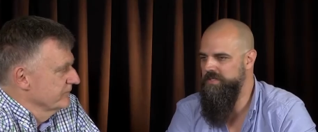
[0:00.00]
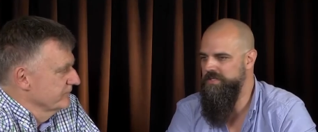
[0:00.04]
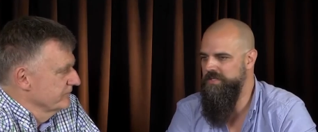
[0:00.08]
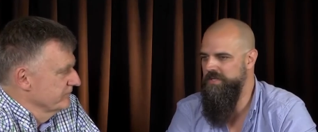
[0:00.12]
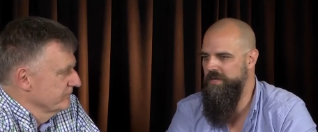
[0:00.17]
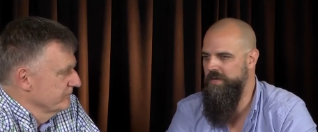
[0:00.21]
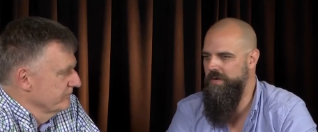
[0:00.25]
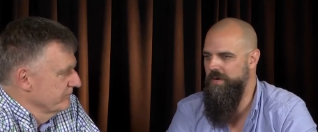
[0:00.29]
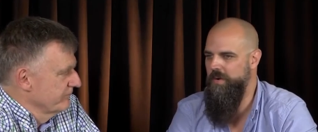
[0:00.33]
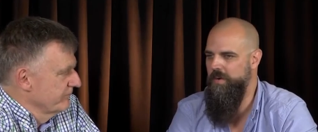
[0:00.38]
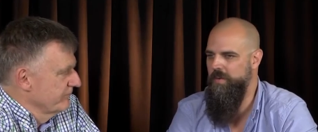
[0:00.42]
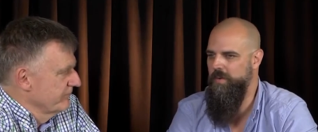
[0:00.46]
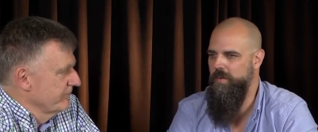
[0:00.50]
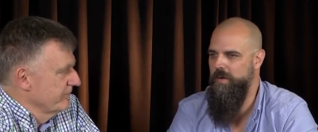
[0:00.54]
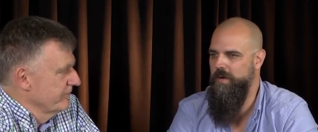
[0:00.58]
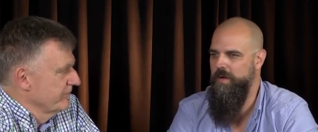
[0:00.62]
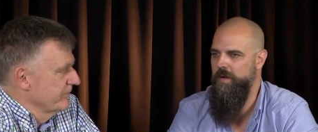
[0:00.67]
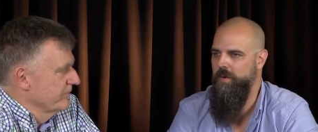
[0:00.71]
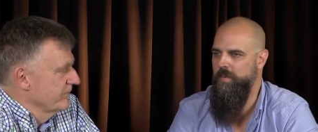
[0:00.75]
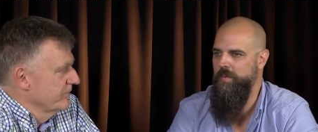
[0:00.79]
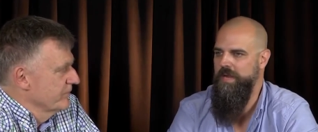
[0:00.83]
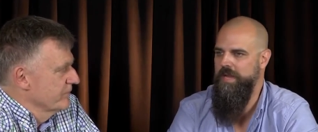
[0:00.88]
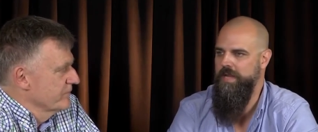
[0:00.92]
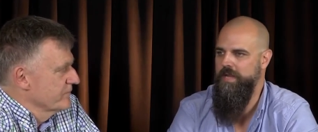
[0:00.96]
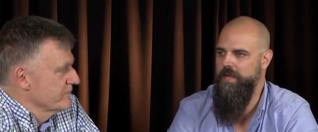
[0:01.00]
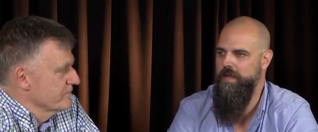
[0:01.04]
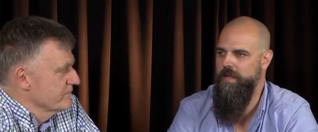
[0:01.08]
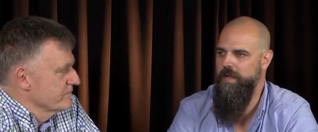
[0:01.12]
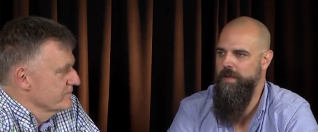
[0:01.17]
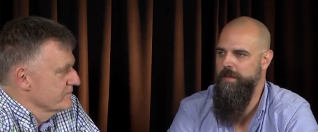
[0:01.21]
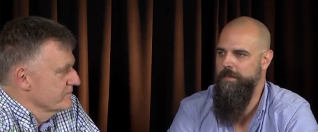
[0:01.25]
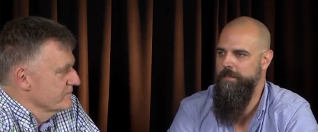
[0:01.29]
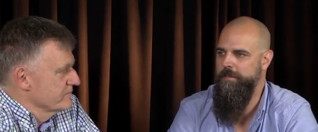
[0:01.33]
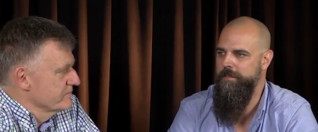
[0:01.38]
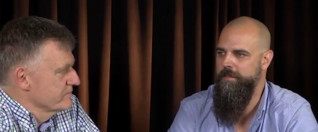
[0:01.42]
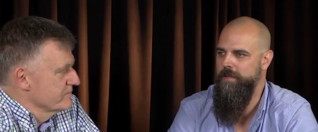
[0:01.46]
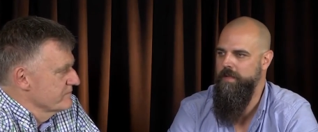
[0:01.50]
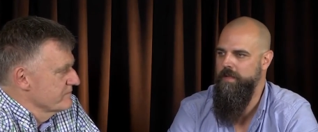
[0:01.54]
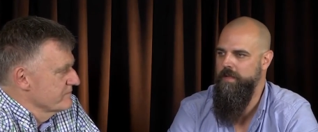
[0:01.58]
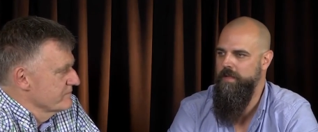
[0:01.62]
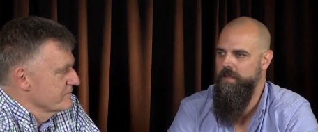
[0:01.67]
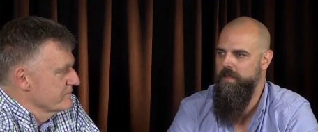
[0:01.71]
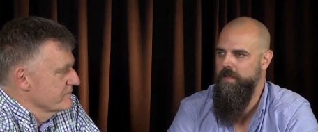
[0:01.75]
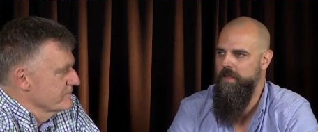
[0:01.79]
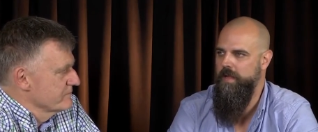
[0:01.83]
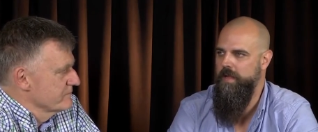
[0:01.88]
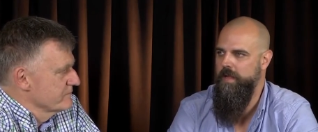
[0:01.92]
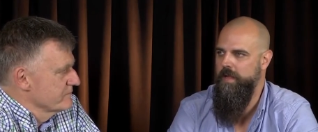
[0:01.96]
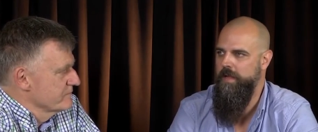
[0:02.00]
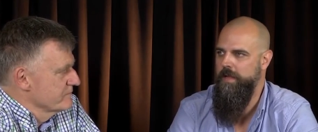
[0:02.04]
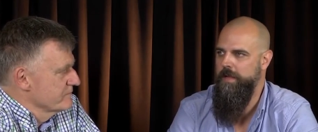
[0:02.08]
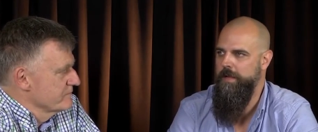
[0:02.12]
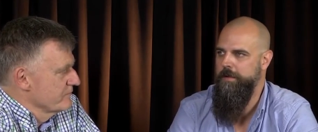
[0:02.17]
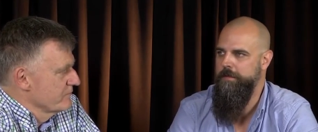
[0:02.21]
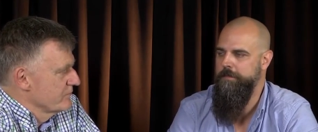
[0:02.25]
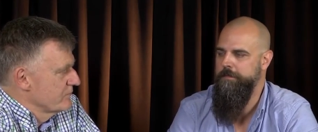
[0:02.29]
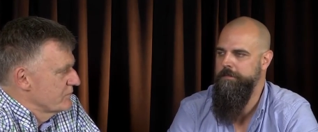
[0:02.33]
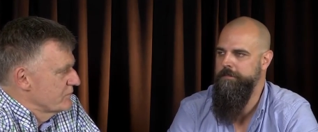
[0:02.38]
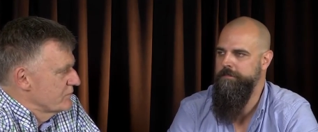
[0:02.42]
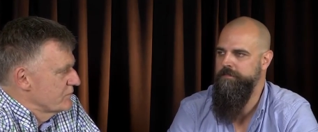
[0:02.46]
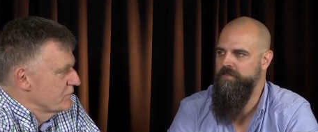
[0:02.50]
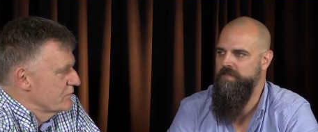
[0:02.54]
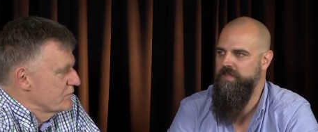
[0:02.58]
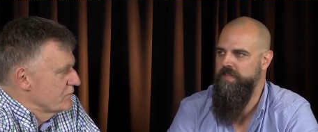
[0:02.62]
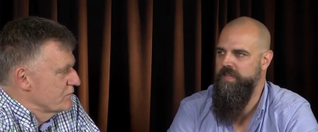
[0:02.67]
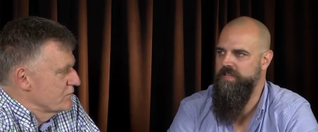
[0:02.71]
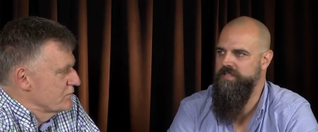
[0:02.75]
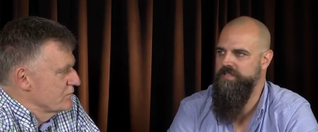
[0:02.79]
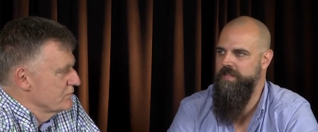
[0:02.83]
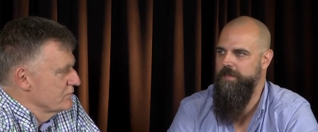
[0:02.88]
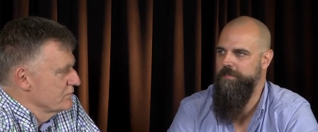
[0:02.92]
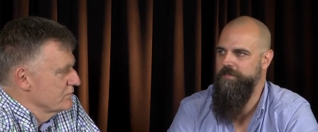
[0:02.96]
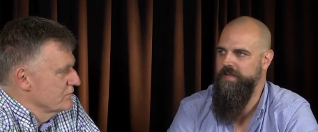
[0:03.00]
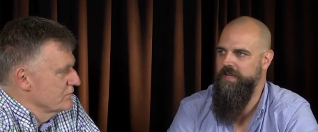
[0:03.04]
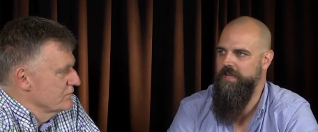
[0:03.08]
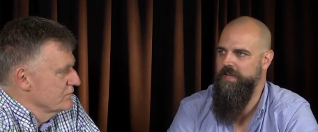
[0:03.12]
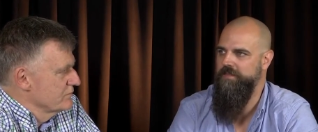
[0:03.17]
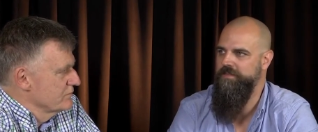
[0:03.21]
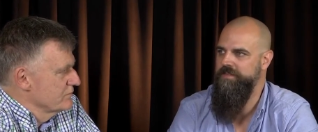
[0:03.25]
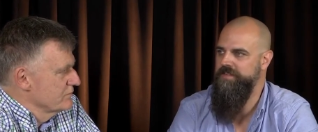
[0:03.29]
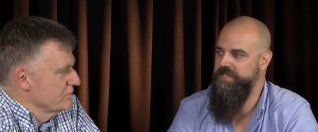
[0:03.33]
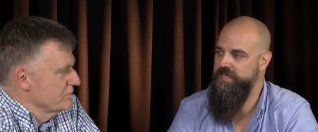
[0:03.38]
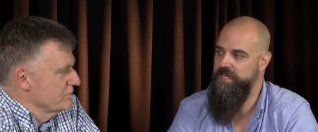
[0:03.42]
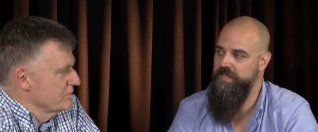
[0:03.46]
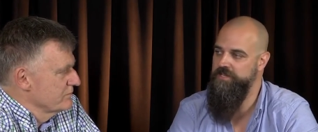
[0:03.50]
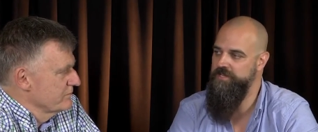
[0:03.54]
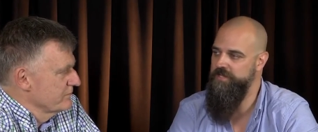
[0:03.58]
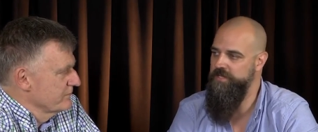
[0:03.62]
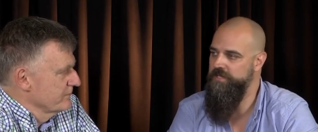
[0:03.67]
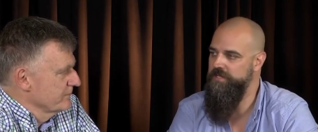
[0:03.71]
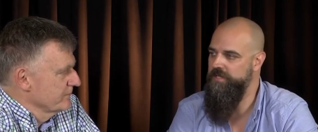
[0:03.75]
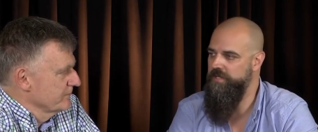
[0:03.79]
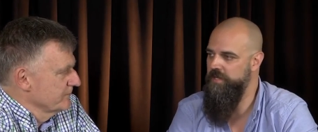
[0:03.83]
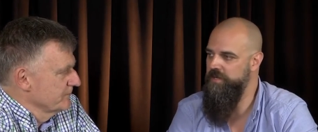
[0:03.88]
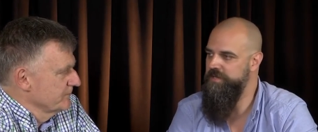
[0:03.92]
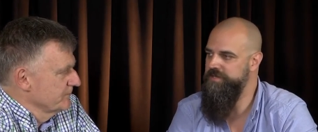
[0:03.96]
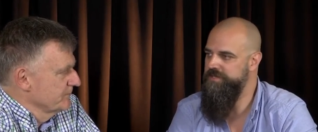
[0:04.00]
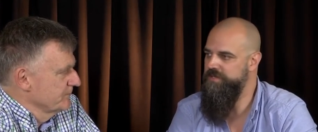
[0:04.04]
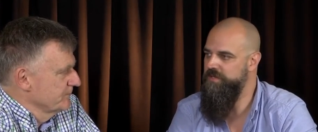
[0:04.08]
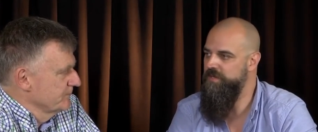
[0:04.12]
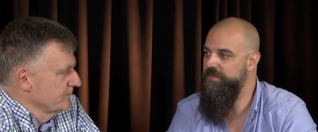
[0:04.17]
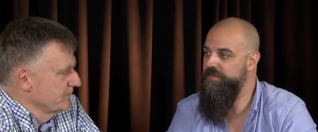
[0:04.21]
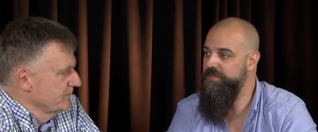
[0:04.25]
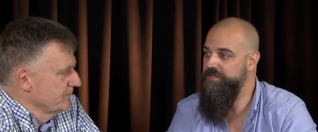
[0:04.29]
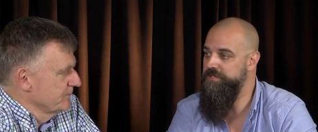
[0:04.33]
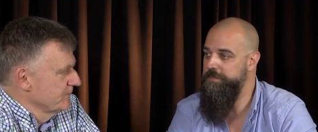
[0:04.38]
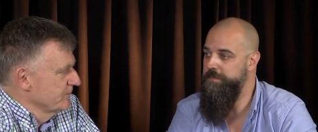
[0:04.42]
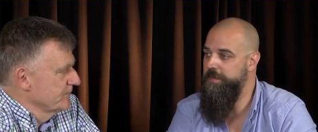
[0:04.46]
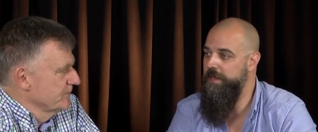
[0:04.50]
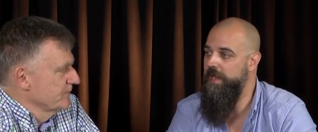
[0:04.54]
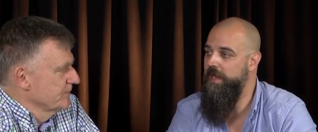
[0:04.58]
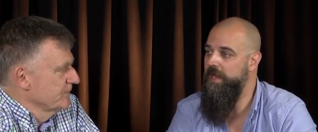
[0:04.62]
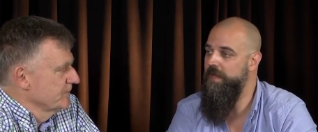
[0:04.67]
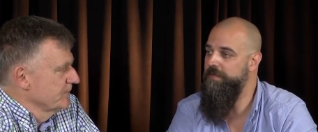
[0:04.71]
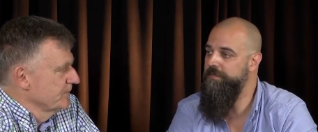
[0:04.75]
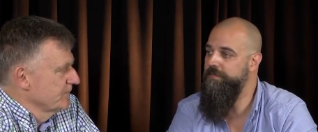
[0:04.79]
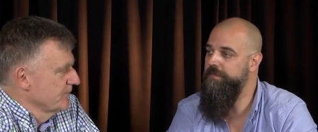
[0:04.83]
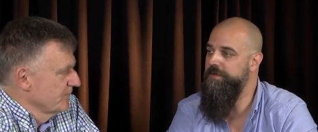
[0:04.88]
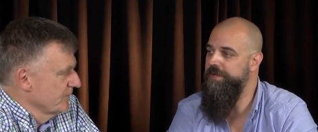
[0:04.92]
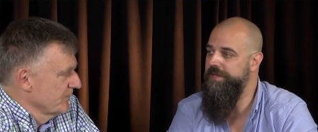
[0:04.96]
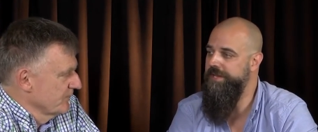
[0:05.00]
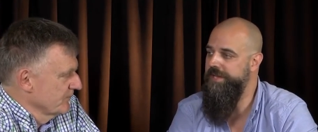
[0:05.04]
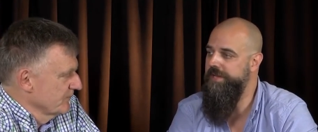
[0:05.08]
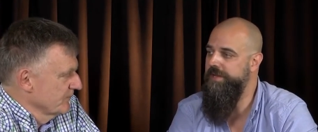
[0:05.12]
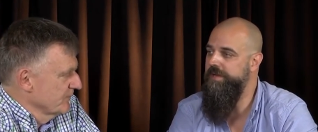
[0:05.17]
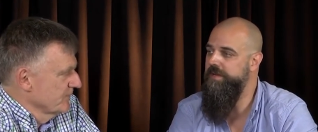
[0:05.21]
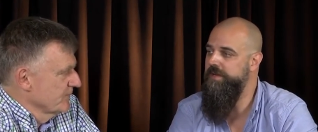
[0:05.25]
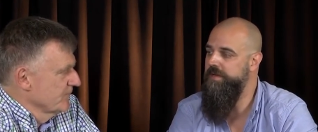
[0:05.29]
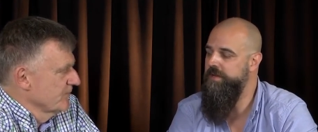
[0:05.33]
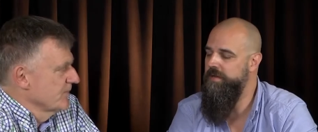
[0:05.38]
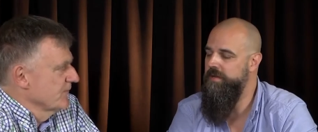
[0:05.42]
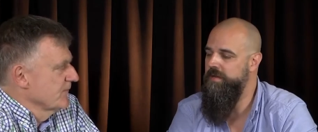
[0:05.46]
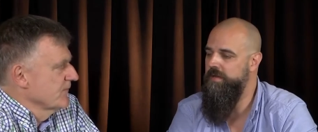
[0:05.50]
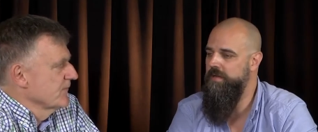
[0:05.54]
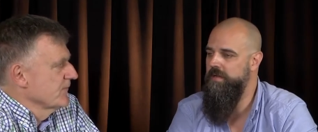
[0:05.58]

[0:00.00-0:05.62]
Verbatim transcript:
Speaker 1: So uh, we ended up um, accepting an invitation to go serve in Japan for a year